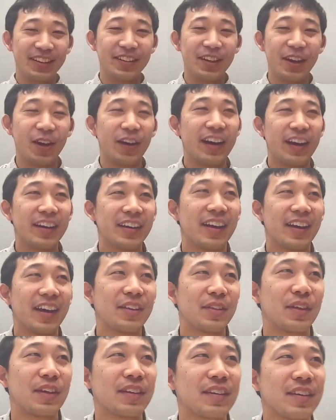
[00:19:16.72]
No, I
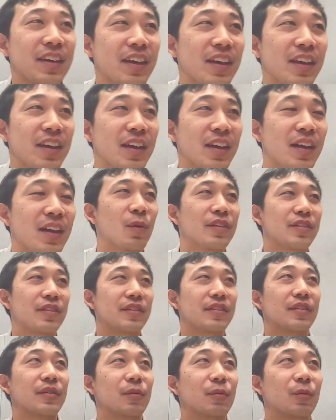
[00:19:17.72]
think
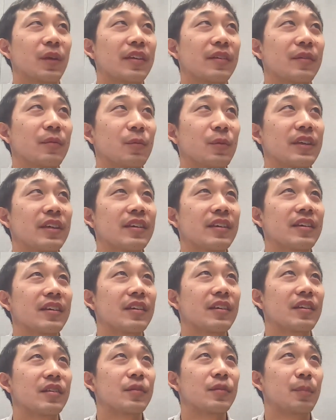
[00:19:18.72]
when
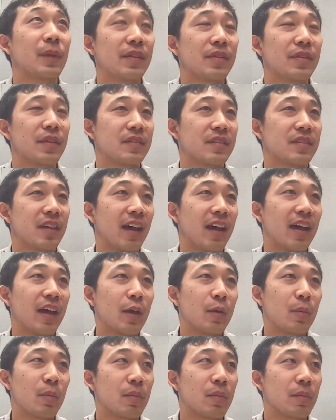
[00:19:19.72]
we spent the
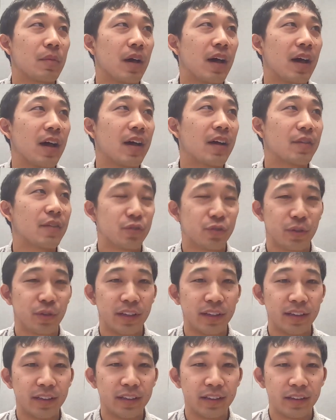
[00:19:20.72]
time
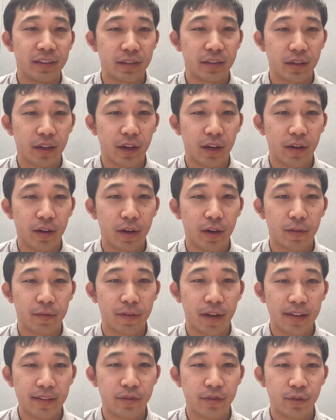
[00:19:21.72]
training our
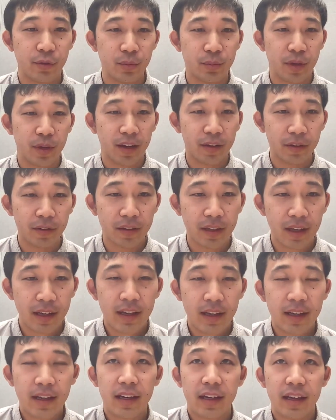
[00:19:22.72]
fine-tuned model,
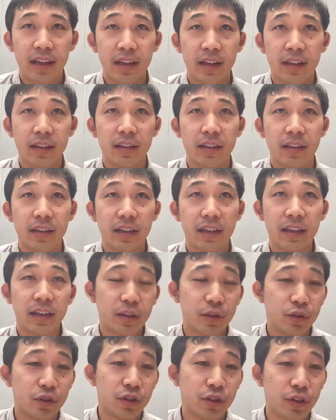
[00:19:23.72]

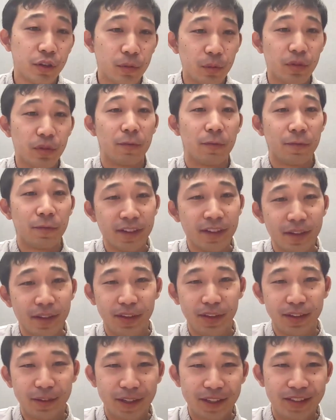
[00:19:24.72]
the funny
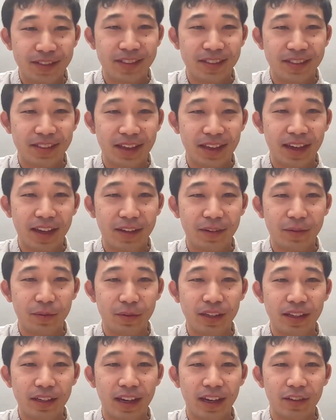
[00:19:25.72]
thing is that
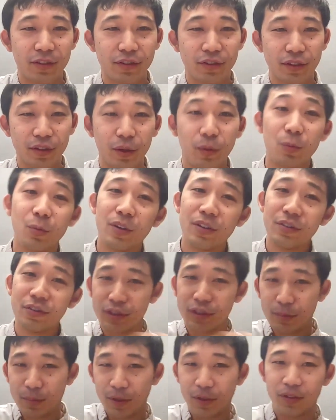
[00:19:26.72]
we actually
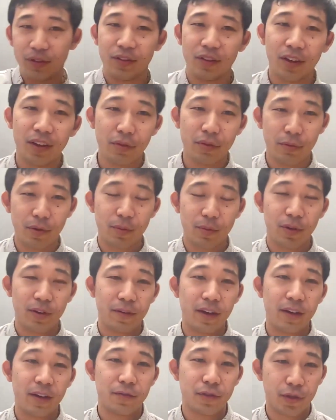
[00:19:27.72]
originally built it on
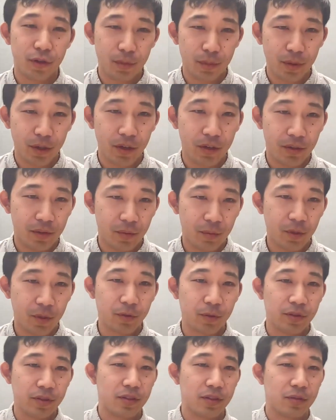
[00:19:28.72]
3.5 Turbo, which
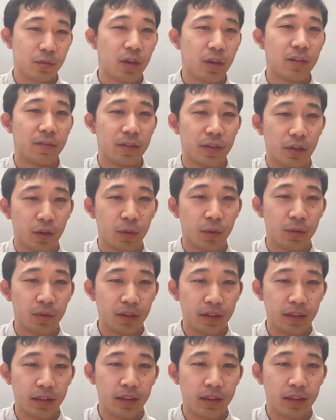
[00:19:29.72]
was one of the
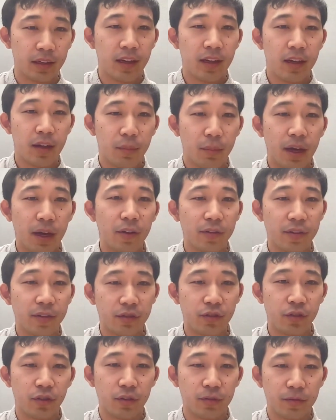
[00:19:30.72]
only models
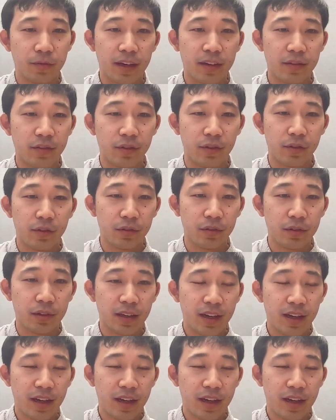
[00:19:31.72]
that you could fine tune.